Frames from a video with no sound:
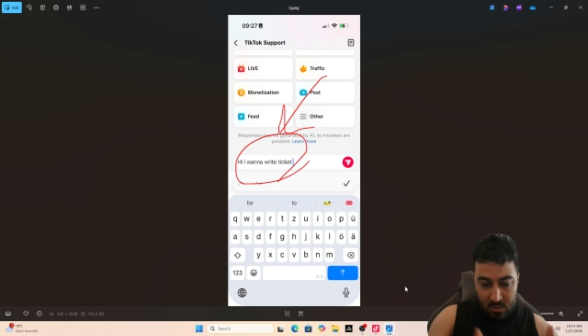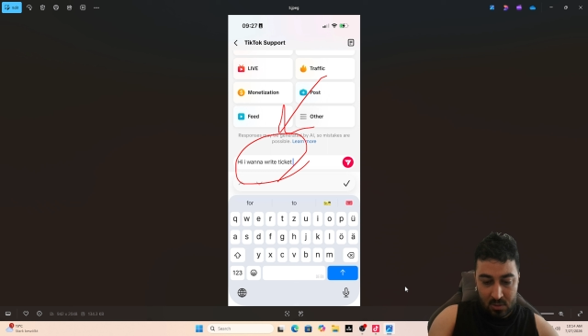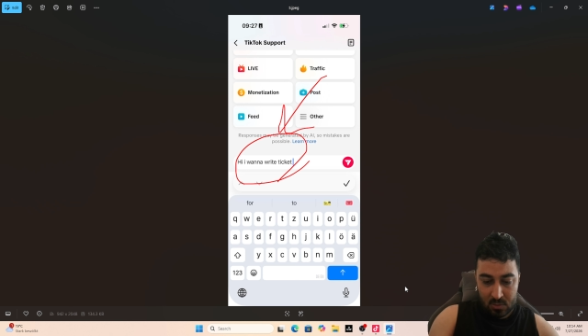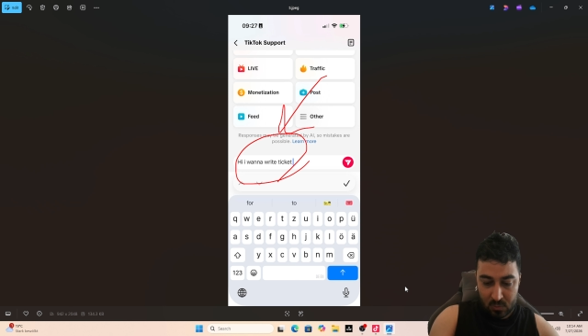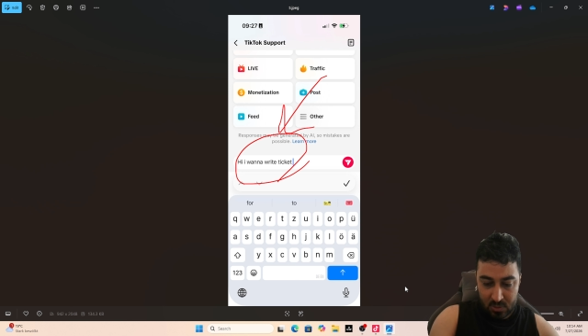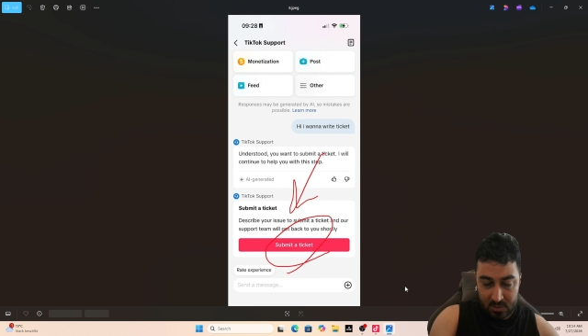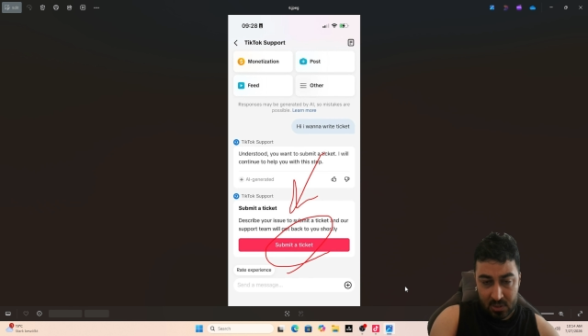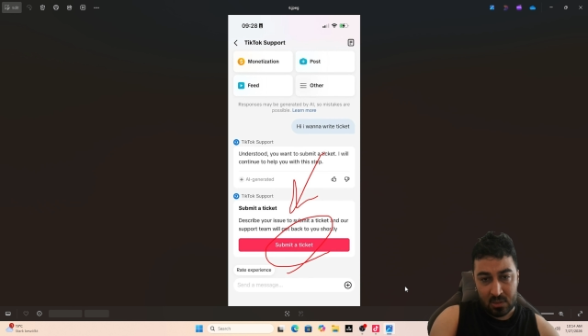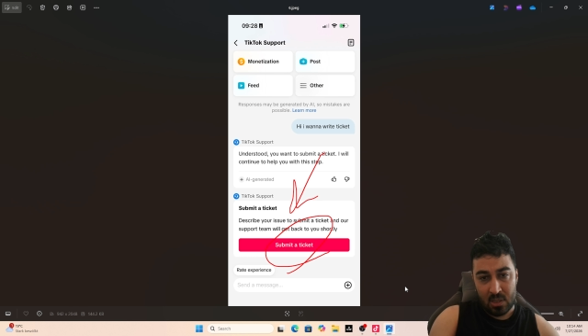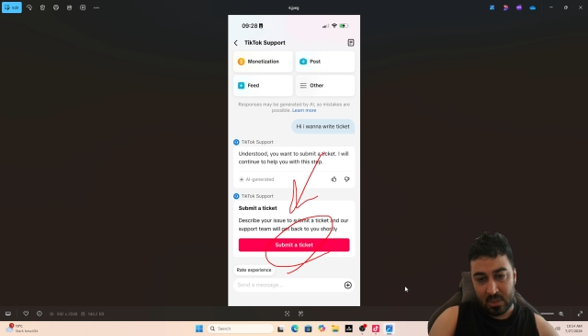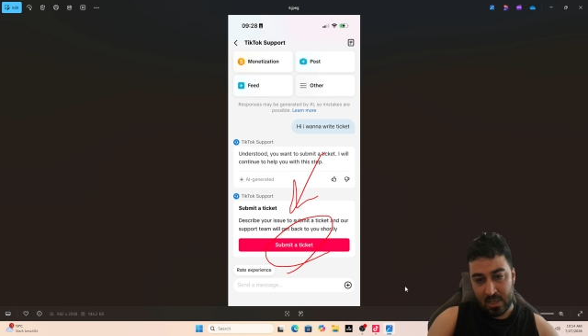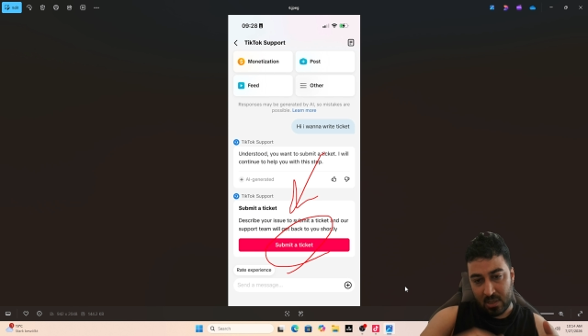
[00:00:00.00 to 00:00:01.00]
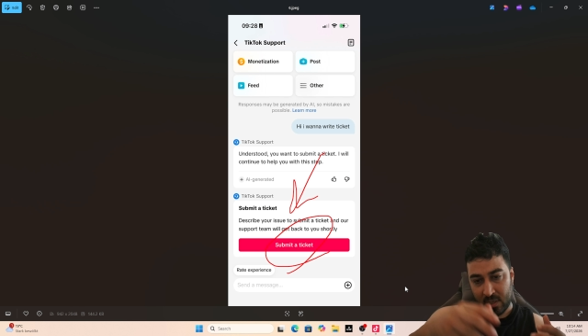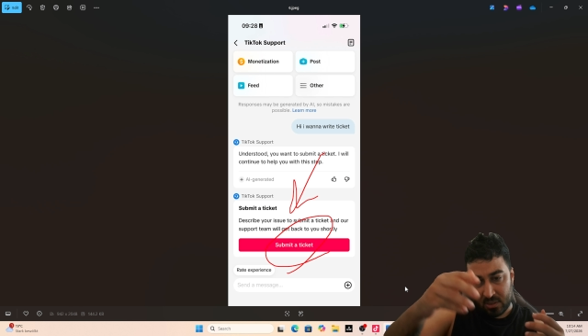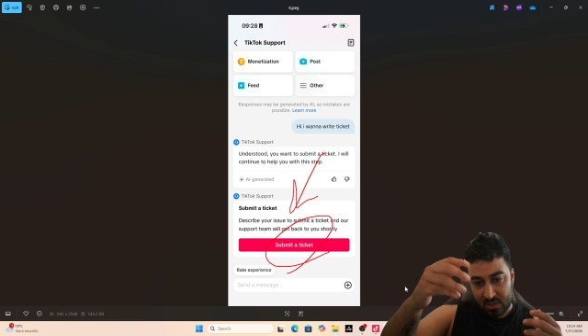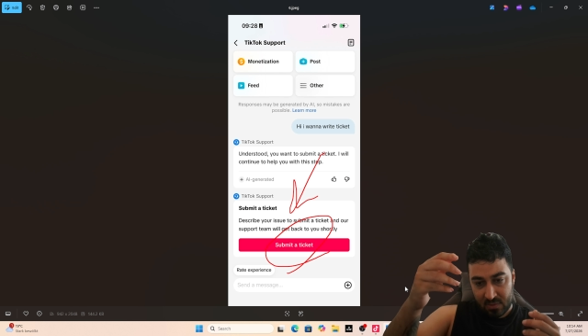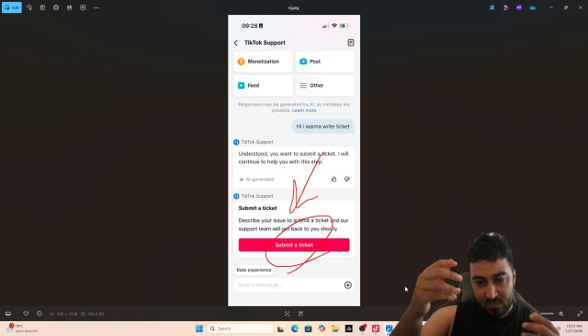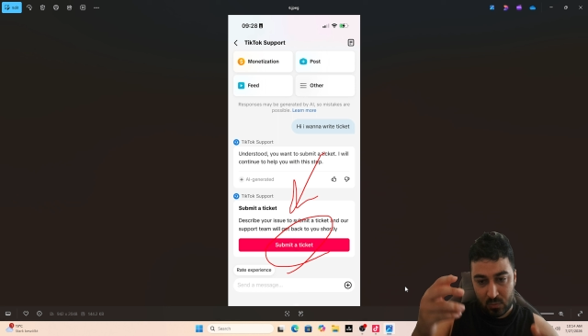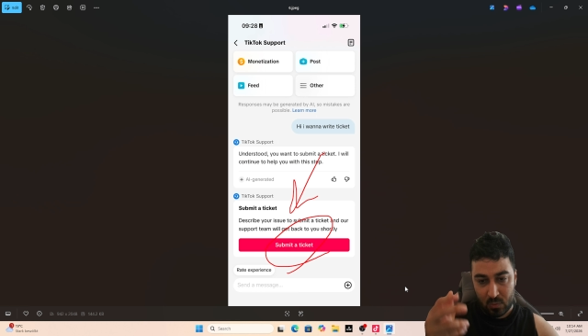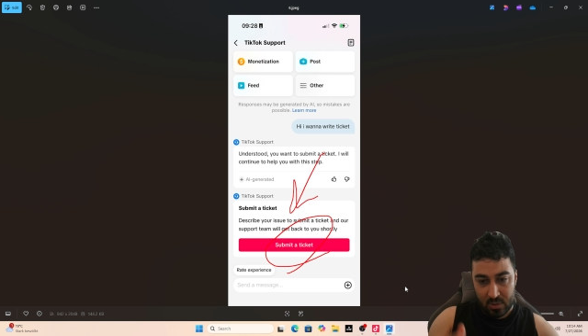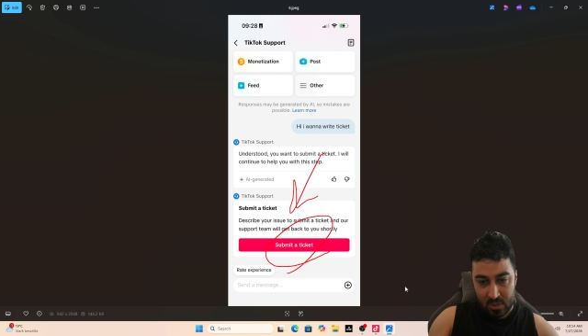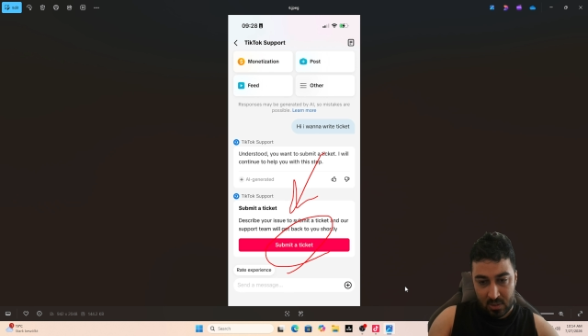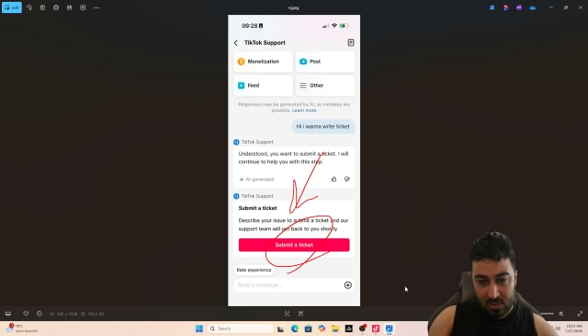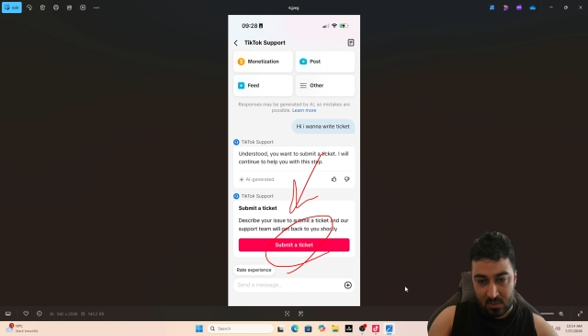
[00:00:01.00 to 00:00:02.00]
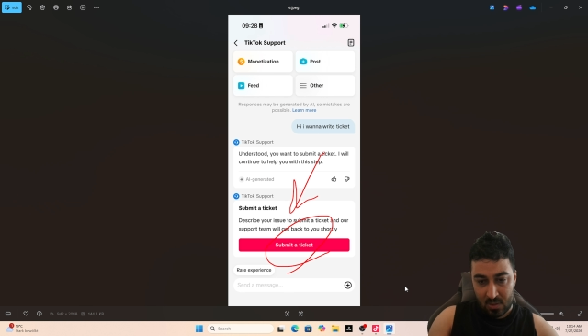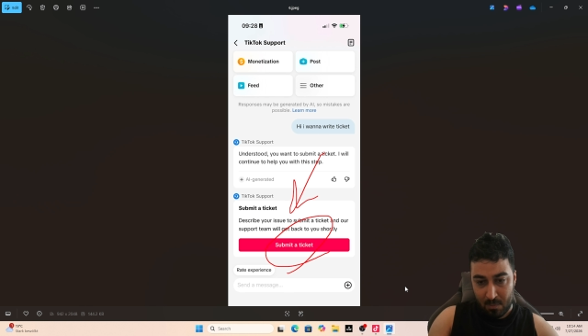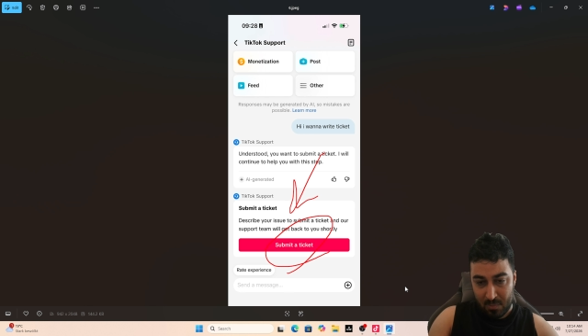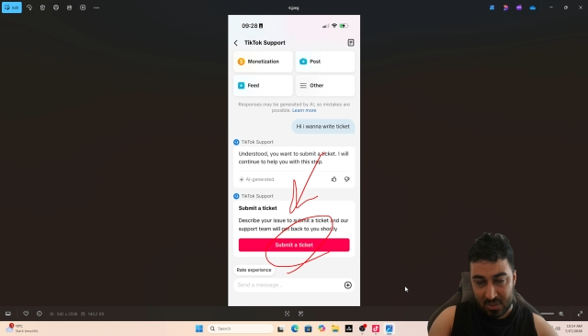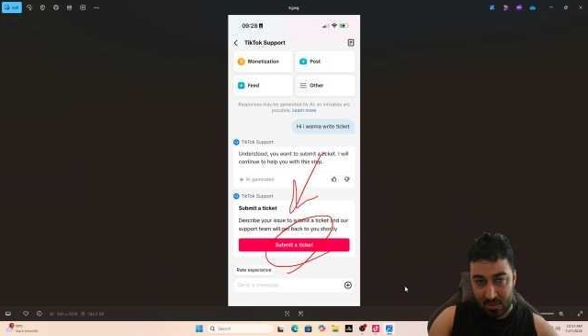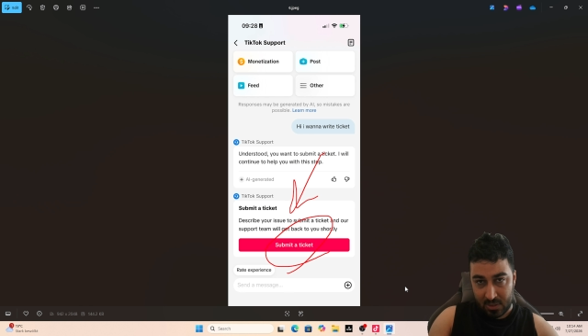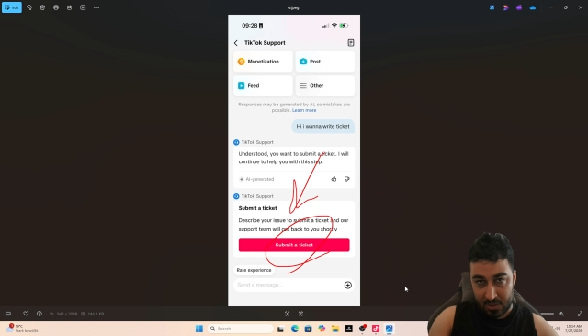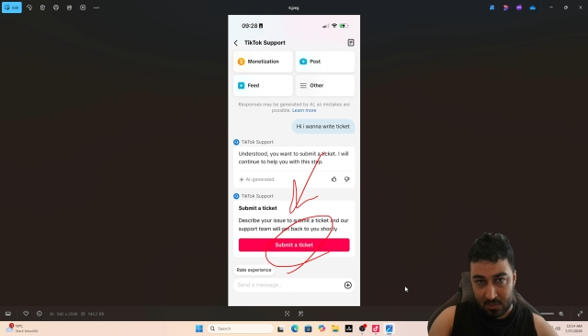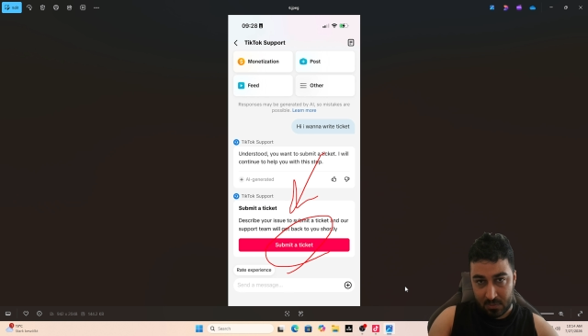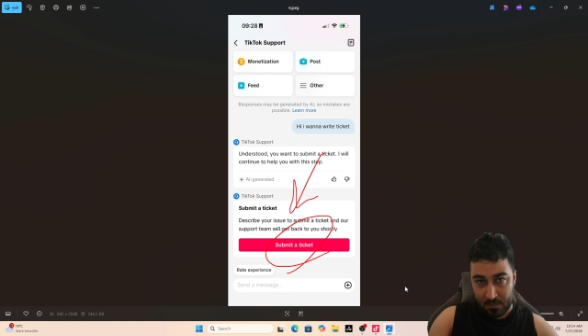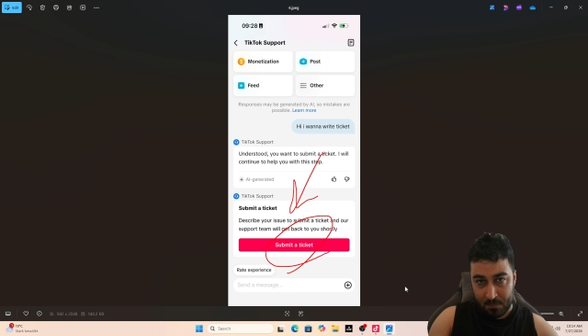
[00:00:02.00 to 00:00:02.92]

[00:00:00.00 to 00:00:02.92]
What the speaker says: So the TikTok AI gives you a submit link.